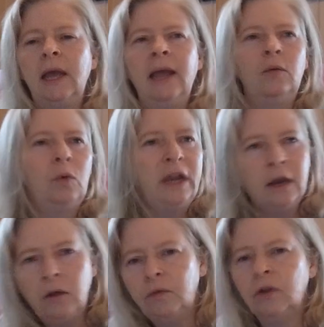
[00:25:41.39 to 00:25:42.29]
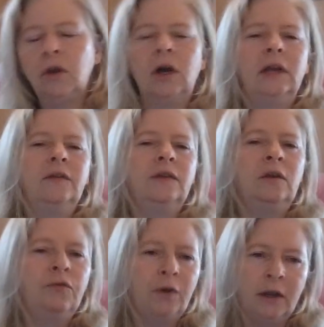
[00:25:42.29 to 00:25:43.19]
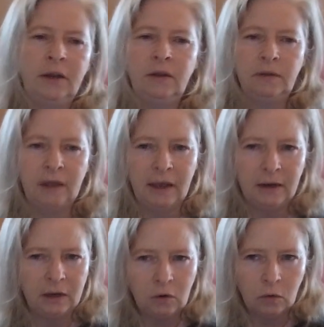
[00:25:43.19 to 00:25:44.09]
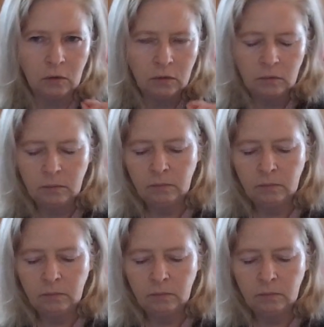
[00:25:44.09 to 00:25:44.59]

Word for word: and weed out the lies and find that little